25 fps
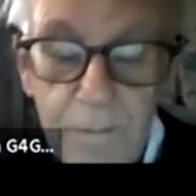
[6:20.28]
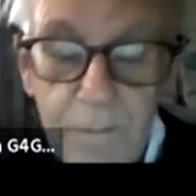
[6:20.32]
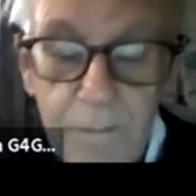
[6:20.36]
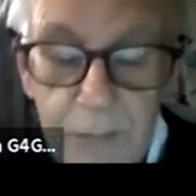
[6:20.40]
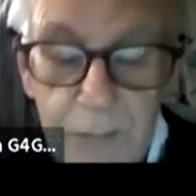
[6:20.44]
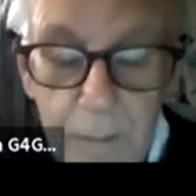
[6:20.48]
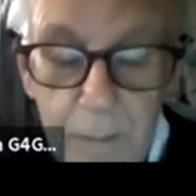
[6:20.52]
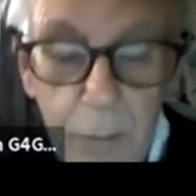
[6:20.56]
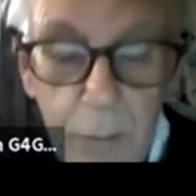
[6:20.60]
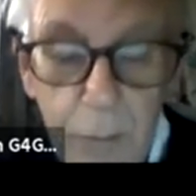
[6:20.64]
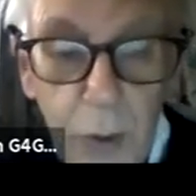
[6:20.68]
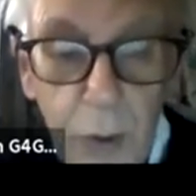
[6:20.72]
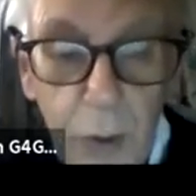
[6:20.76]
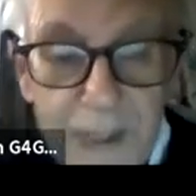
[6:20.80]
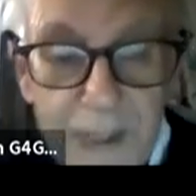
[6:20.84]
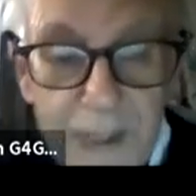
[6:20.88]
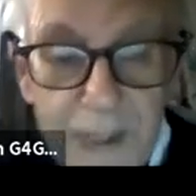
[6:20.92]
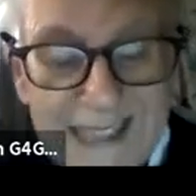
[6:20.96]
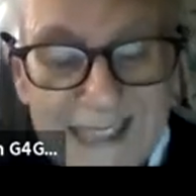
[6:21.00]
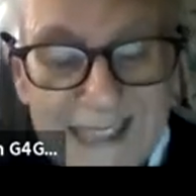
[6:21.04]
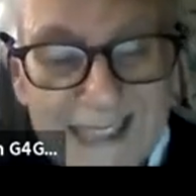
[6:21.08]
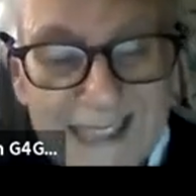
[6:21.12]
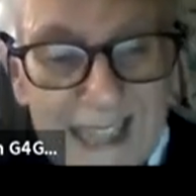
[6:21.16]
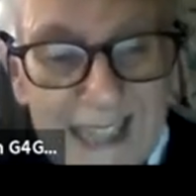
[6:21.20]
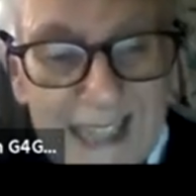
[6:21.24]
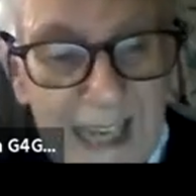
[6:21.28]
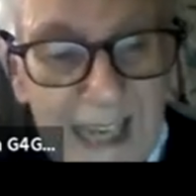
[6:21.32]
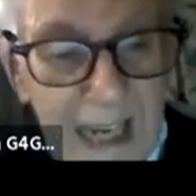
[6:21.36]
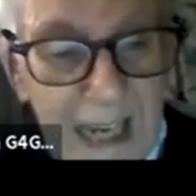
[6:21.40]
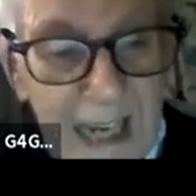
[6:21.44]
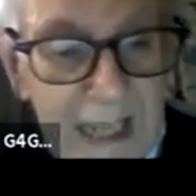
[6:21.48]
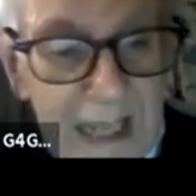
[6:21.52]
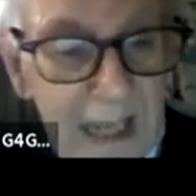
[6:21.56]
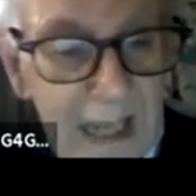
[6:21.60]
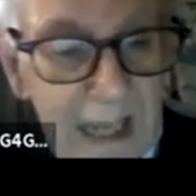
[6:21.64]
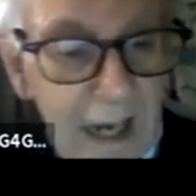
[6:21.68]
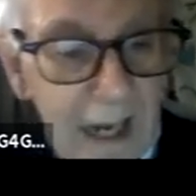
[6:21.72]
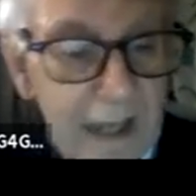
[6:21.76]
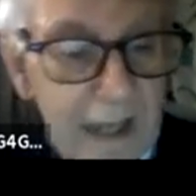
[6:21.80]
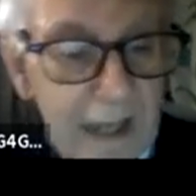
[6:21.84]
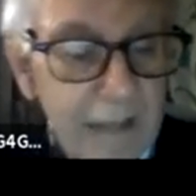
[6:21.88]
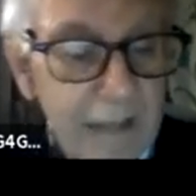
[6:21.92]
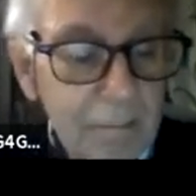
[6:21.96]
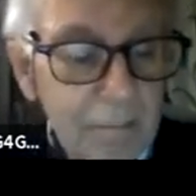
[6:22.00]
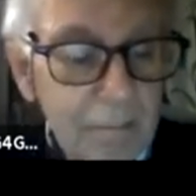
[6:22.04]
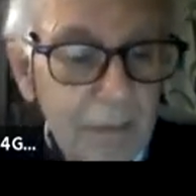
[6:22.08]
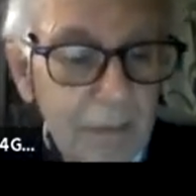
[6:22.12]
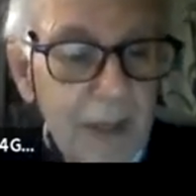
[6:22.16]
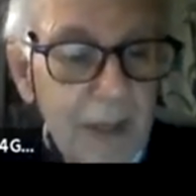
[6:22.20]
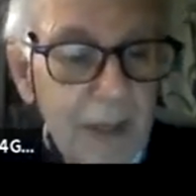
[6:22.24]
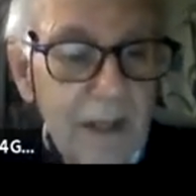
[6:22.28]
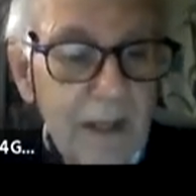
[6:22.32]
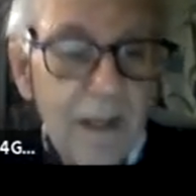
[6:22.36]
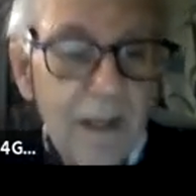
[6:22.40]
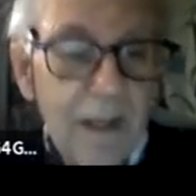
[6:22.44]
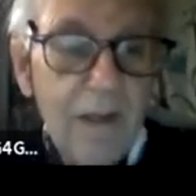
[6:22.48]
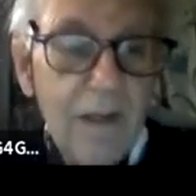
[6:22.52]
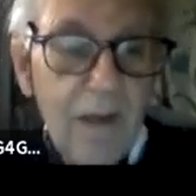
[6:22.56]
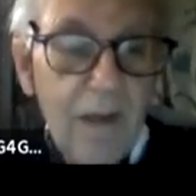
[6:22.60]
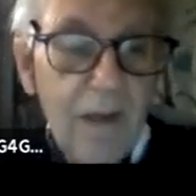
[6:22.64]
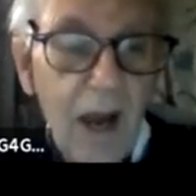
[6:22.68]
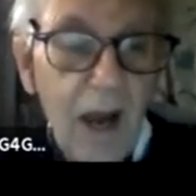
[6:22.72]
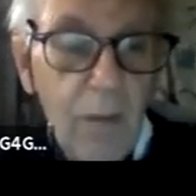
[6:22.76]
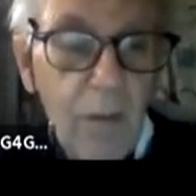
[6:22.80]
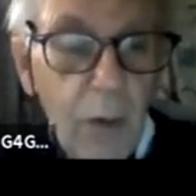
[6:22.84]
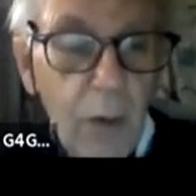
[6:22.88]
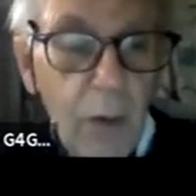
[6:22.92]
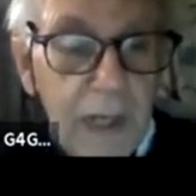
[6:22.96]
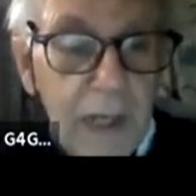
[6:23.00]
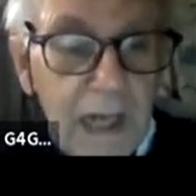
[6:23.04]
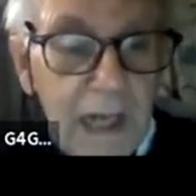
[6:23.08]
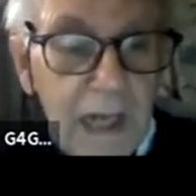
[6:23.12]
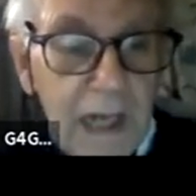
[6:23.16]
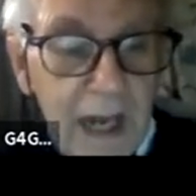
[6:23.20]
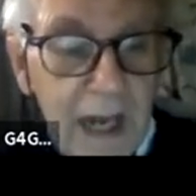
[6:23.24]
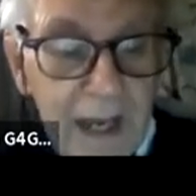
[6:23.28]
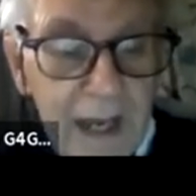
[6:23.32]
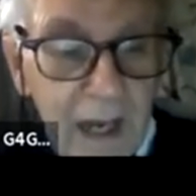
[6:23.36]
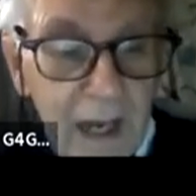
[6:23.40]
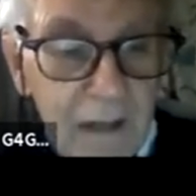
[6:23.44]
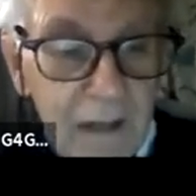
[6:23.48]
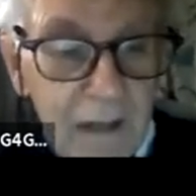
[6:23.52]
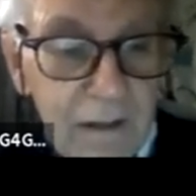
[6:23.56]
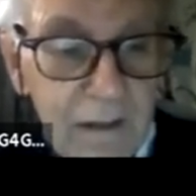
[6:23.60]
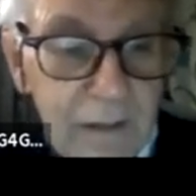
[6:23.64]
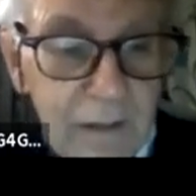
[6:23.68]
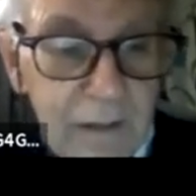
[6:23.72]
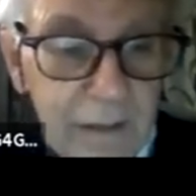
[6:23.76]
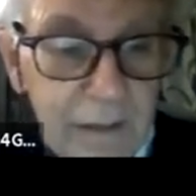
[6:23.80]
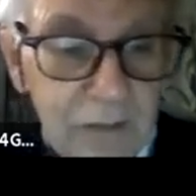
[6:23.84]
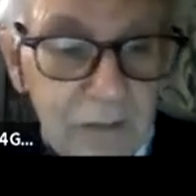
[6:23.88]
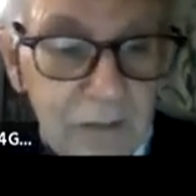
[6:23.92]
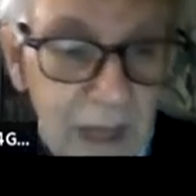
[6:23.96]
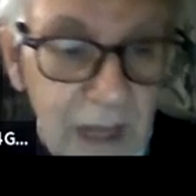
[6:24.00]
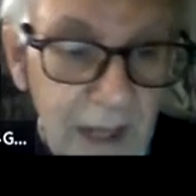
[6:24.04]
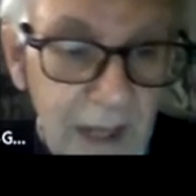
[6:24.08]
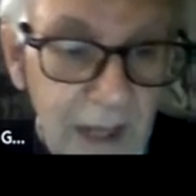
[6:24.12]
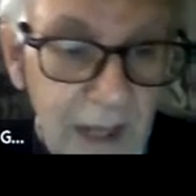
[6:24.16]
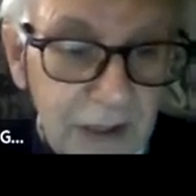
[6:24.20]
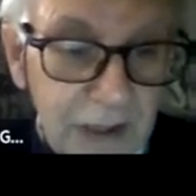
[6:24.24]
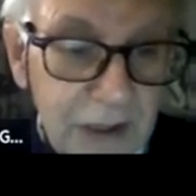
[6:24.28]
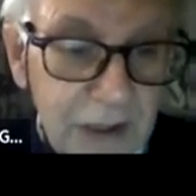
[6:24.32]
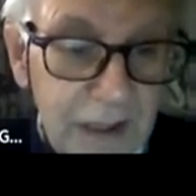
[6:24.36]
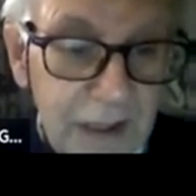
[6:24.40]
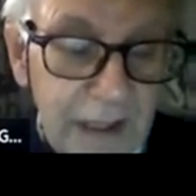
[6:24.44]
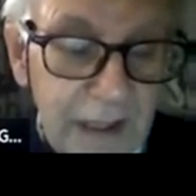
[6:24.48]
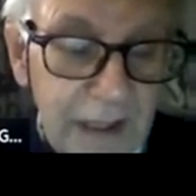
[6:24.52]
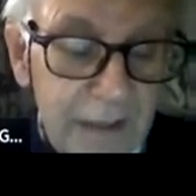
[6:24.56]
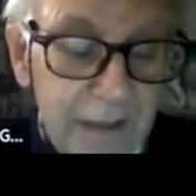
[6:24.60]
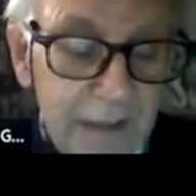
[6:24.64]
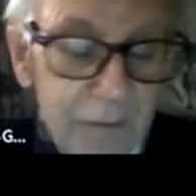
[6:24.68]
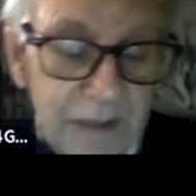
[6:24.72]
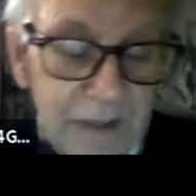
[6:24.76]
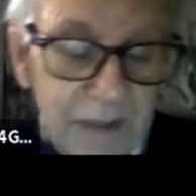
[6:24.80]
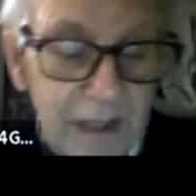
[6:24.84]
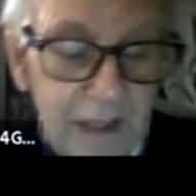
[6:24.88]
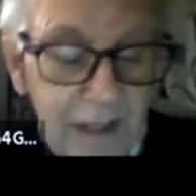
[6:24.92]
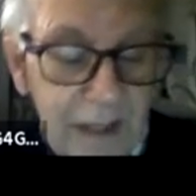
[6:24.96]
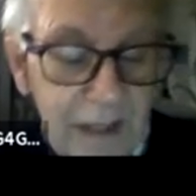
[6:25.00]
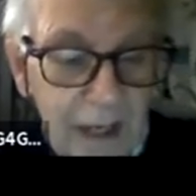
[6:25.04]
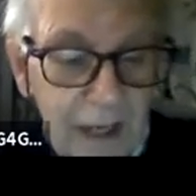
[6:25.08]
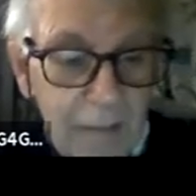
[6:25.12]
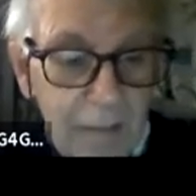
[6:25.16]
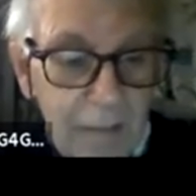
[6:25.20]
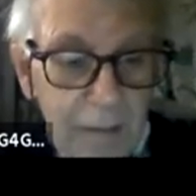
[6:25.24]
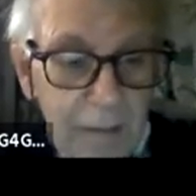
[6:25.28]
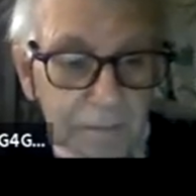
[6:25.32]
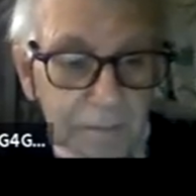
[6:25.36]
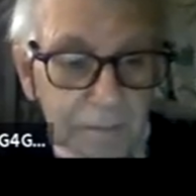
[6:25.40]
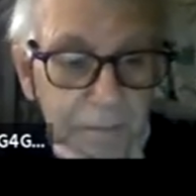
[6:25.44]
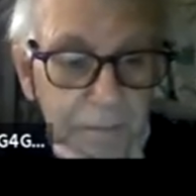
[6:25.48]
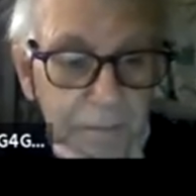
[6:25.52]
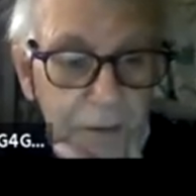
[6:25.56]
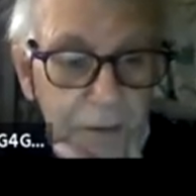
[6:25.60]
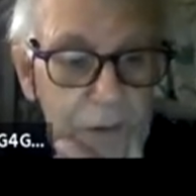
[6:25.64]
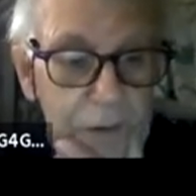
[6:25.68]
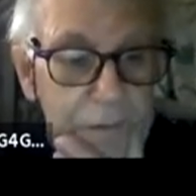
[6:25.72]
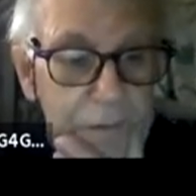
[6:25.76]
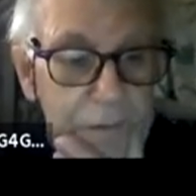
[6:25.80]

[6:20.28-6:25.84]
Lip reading: broadcasting illegally. Ironically, I think it was last year, was it the year before?